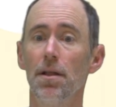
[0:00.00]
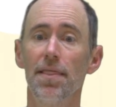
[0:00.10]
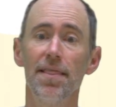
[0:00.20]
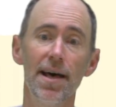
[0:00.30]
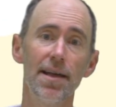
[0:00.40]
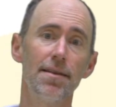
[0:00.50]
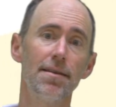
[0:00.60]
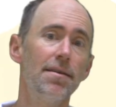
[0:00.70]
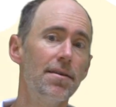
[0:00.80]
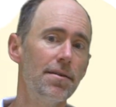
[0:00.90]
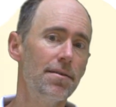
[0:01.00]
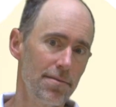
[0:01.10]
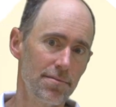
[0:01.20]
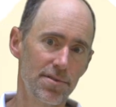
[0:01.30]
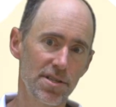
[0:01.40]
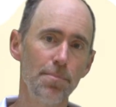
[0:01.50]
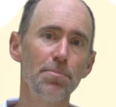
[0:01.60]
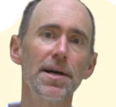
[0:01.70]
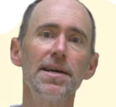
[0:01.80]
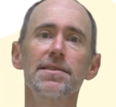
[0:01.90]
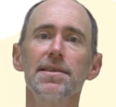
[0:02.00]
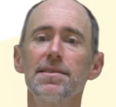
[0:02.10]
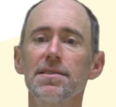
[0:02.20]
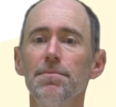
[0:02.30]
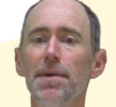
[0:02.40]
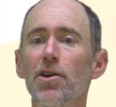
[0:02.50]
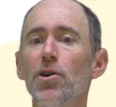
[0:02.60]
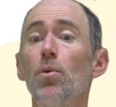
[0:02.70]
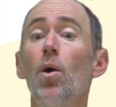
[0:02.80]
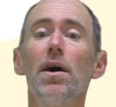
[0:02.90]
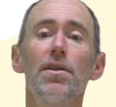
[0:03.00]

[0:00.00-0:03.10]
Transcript: then some planets can still migrate while